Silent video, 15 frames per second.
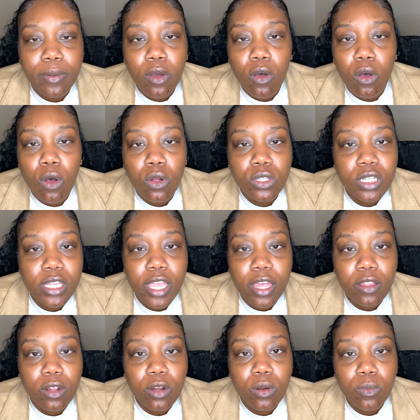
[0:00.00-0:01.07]
all
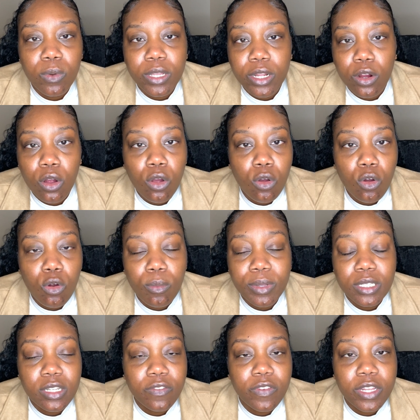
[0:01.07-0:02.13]
together when they're home and
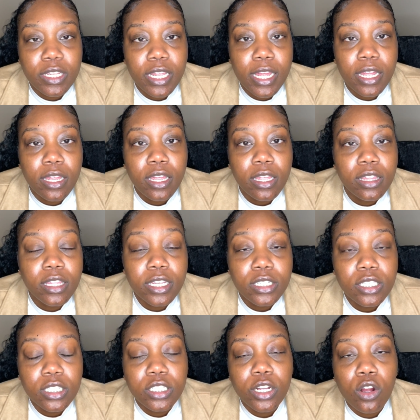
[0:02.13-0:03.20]
stuff like that, this
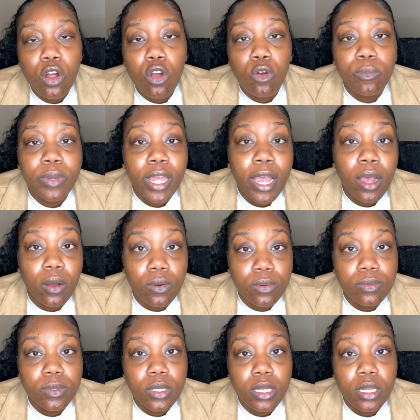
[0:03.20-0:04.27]
is their home now.
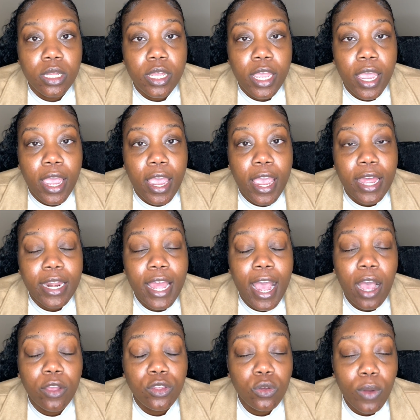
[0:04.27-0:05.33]
And how
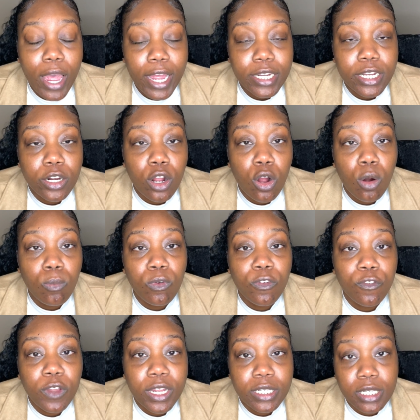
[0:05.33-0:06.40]
you act at home
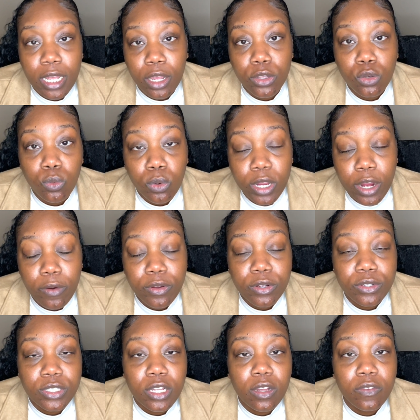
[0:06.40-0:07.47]
reflects how you will carry
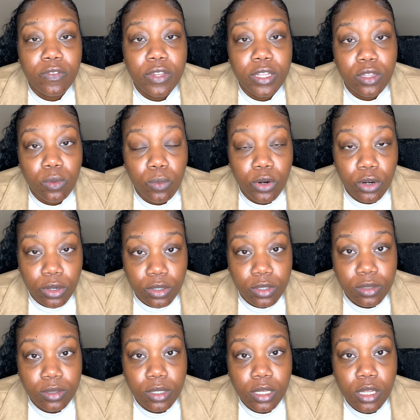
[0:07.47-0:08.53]
yourself in the world.
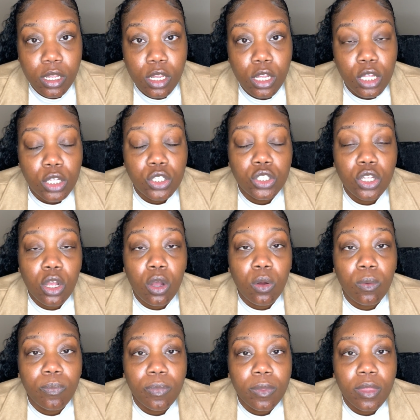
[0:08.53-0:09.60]
So
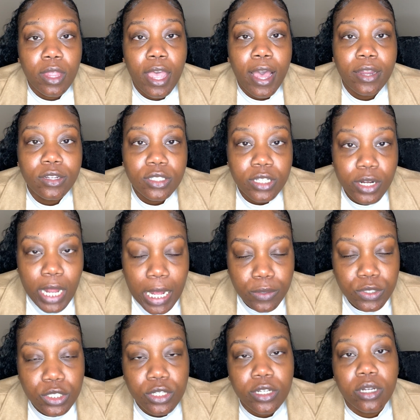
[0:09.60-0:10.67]
how does their
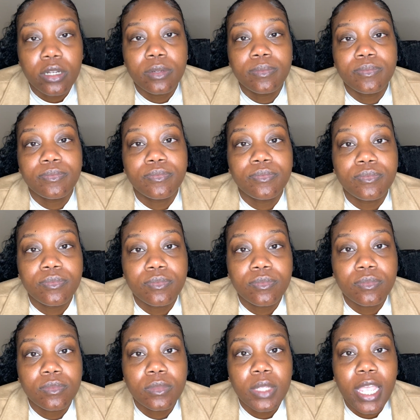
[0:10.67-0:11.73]
house look?
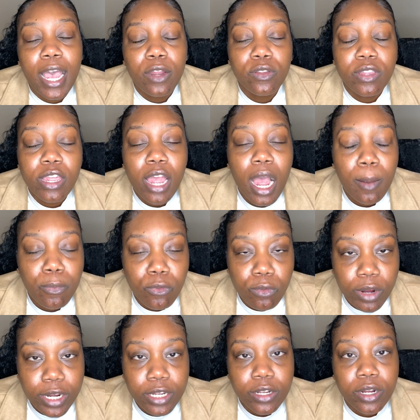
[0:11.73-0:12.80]
How do they
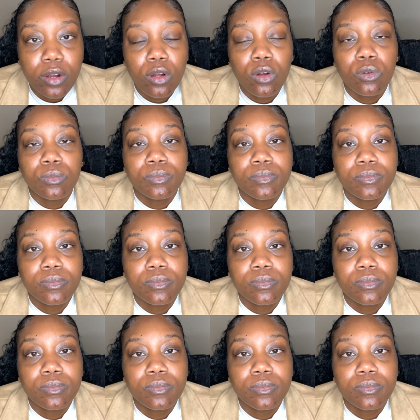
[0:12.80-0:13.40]
operate in their home?